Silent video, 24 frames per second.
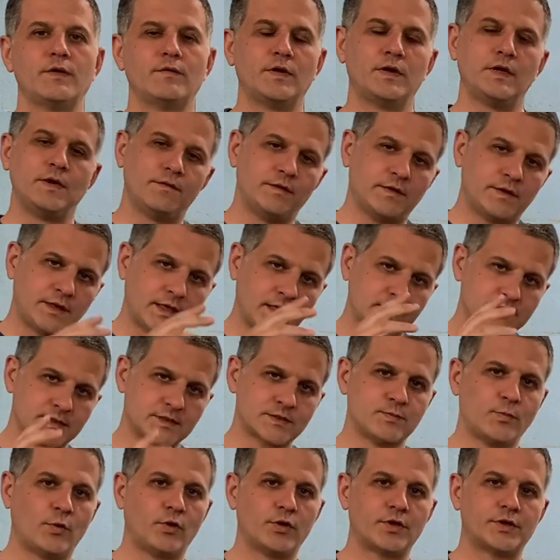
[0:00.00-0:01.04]
even if it has a
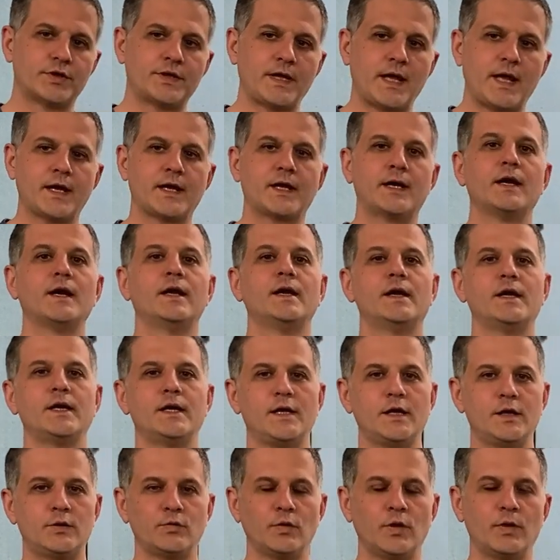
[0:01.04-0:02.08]
smaller tank,
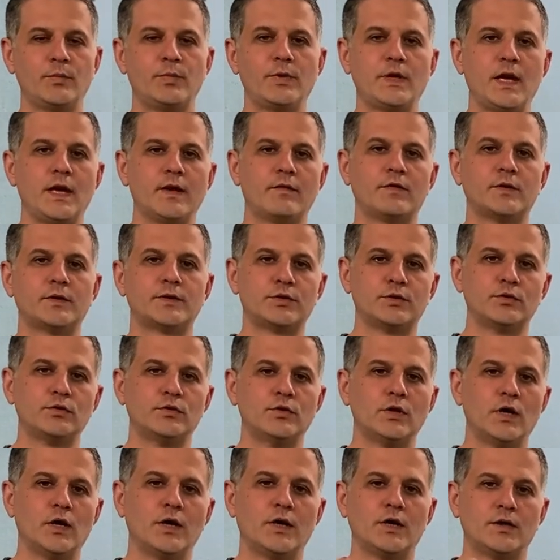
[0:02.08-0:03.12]
it will be able
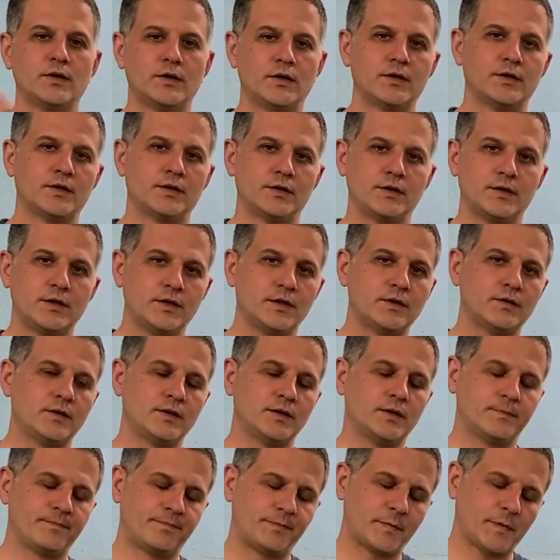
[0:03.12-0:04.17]
to
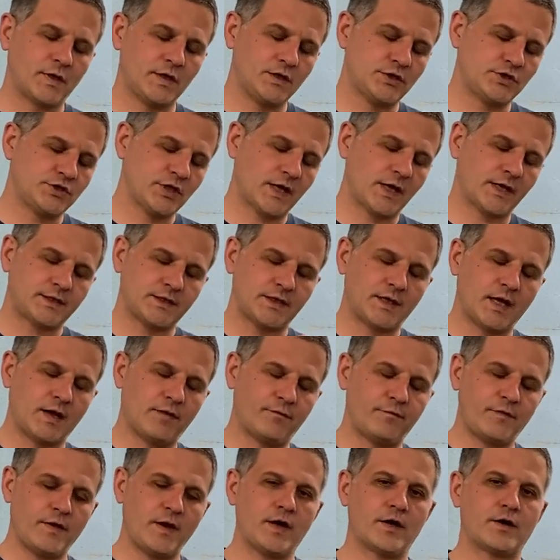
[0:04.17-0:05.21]
inject
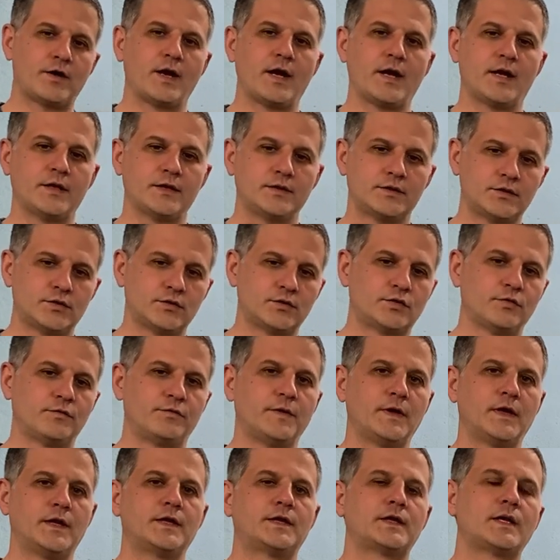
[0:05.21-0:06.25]
enough air and to
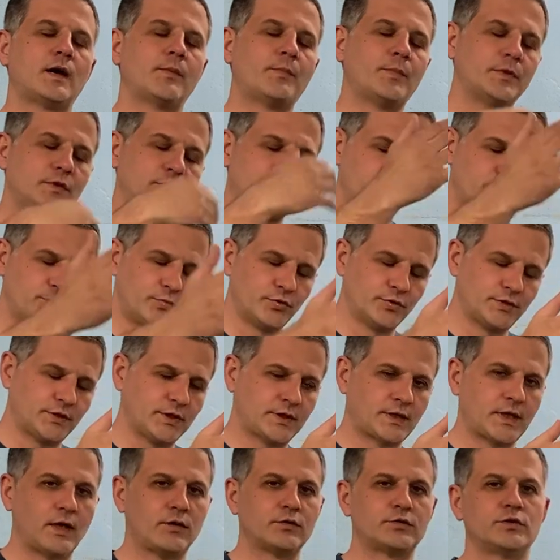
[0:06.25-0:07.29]
fill it up and to put
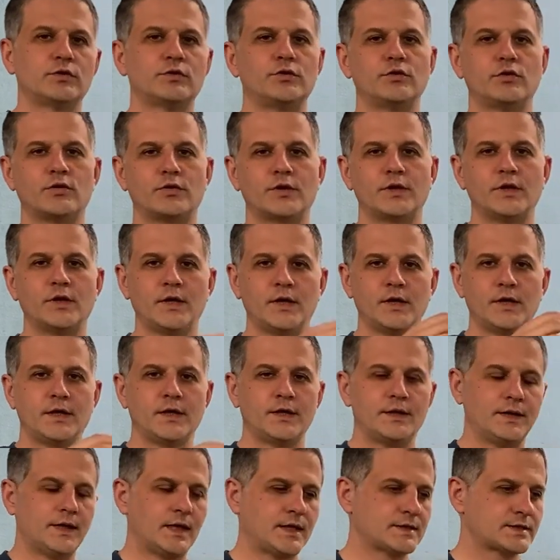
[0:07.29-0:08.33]
it out on your
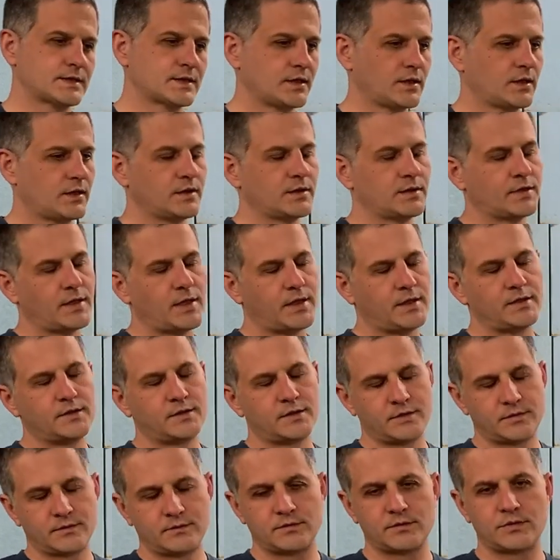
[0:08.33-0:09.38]
nozzle, and
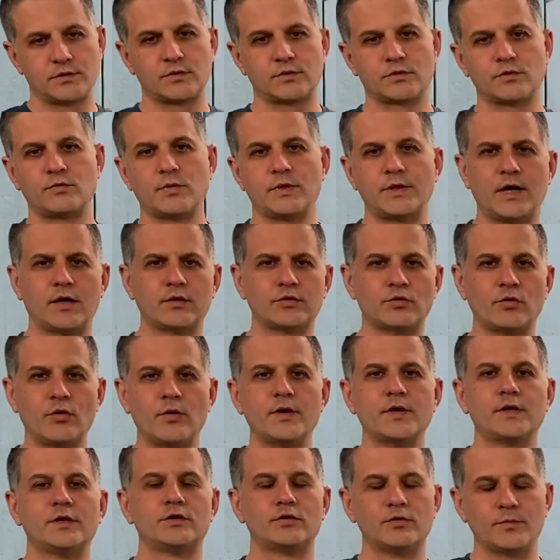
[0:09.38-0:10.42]
without
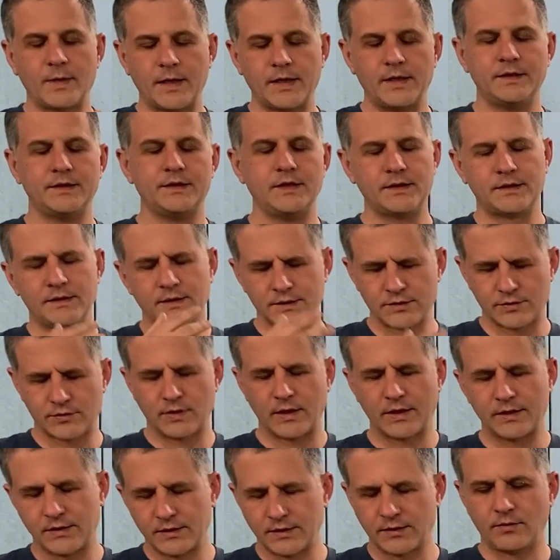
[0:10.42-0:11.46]
going into many details
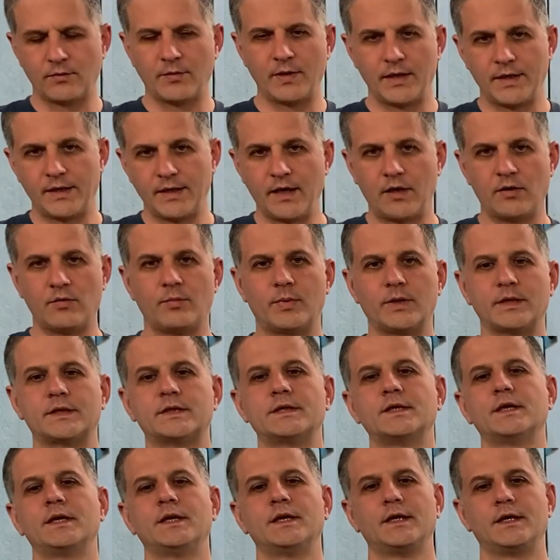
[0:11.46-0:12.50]
right away now,
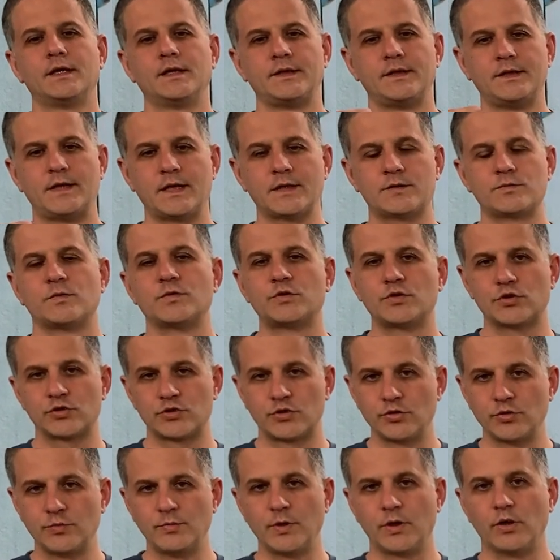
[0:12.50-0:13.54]
but that's what you
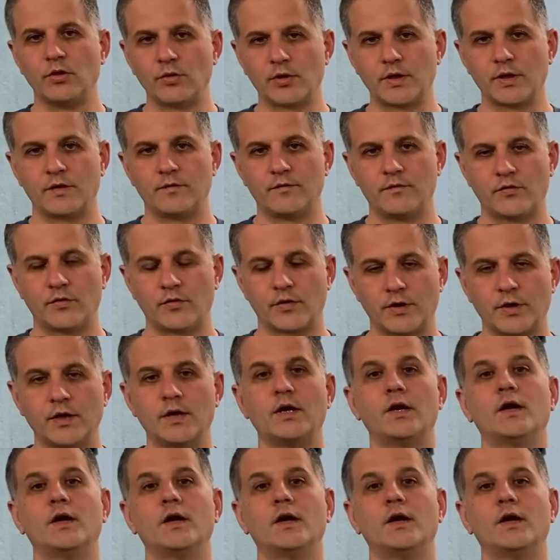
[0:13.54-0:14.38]
should be looking for.